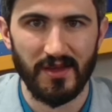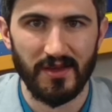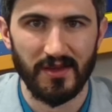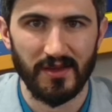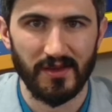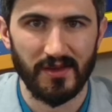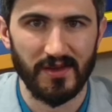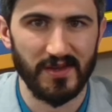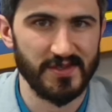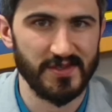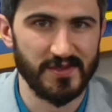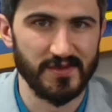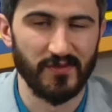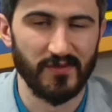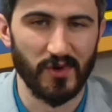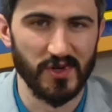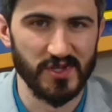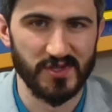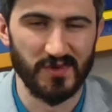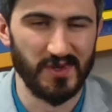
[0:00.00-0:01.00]
because of
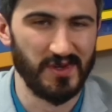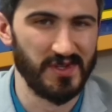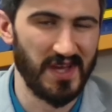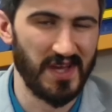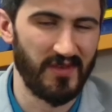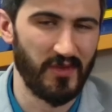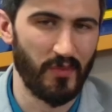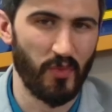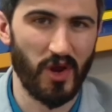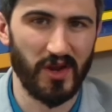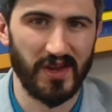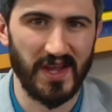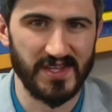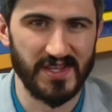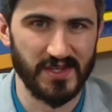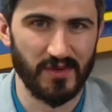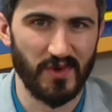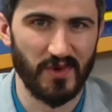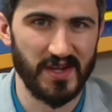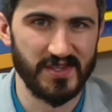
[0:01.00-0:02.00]
course when you have the
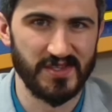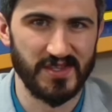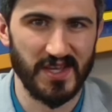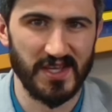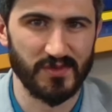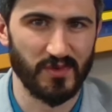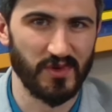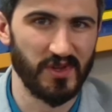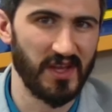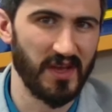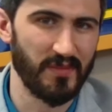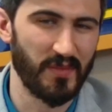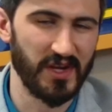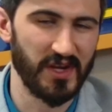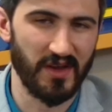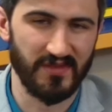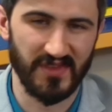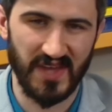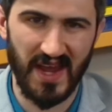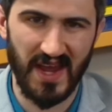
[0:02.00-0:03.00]
broadcasting rights, that's where you get
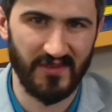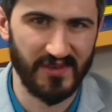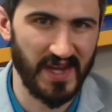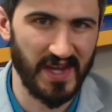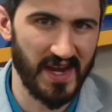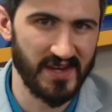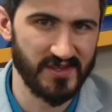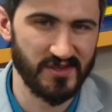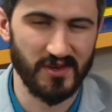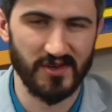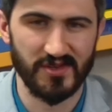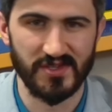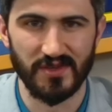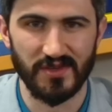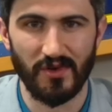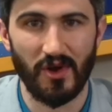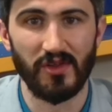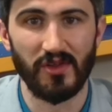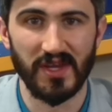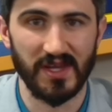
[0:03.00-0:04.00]
money off the advertisers
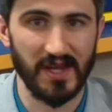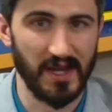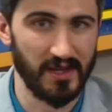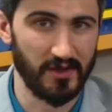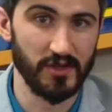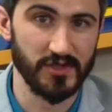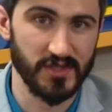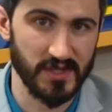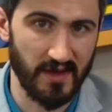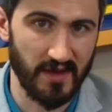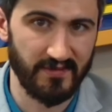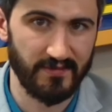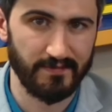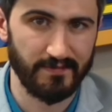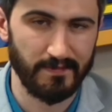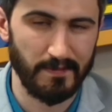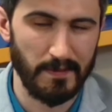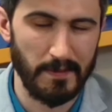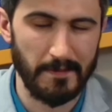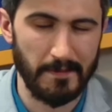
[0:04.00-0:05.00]
and all that kind of good stuff.
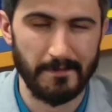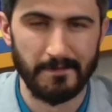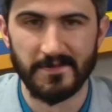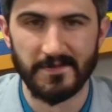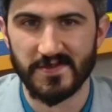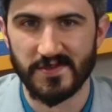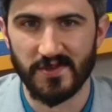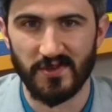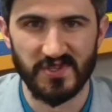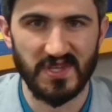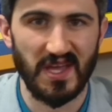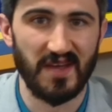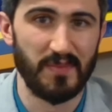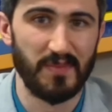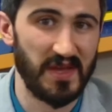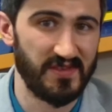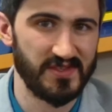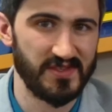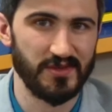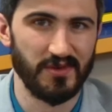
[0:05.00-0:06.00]
So there's a lot of
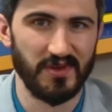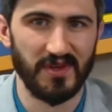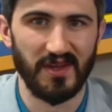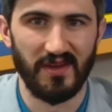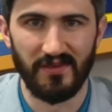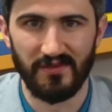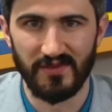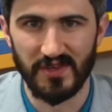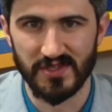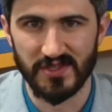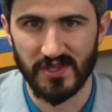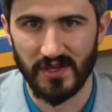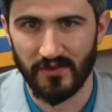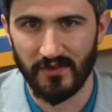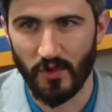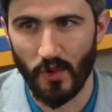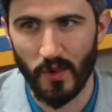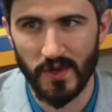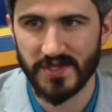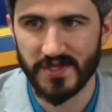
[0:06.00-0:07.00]
benefits to it, obviously, of
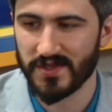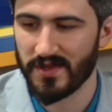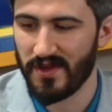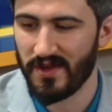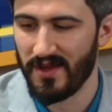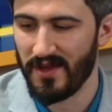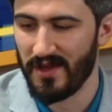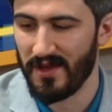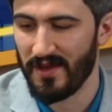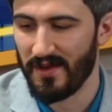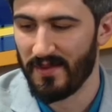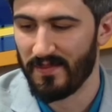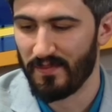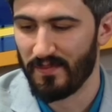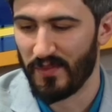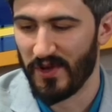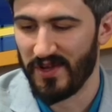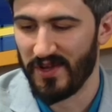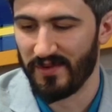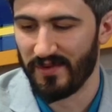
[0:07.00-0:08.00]
course,
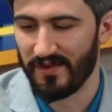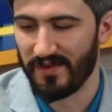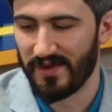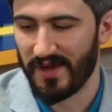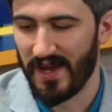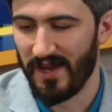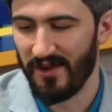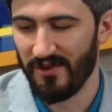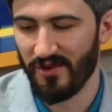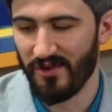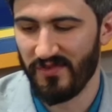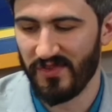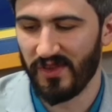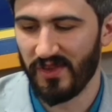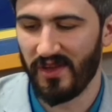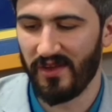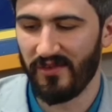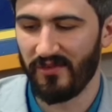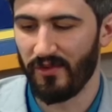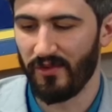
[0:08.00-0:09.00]
but I don't know if
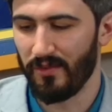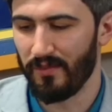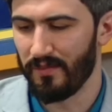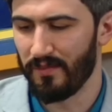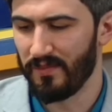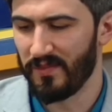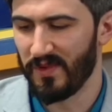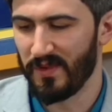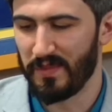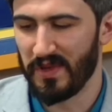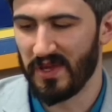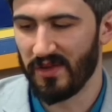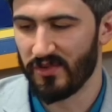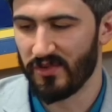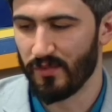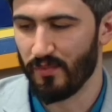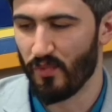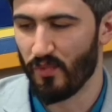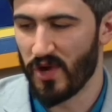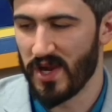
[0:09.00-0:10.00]
they'll be able
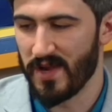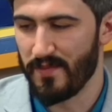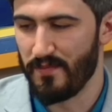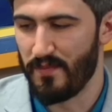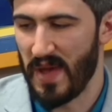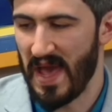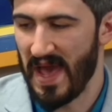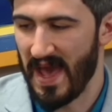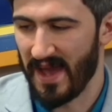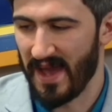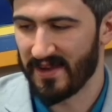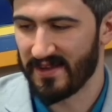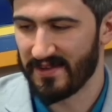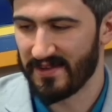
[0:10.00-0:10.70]
to bring back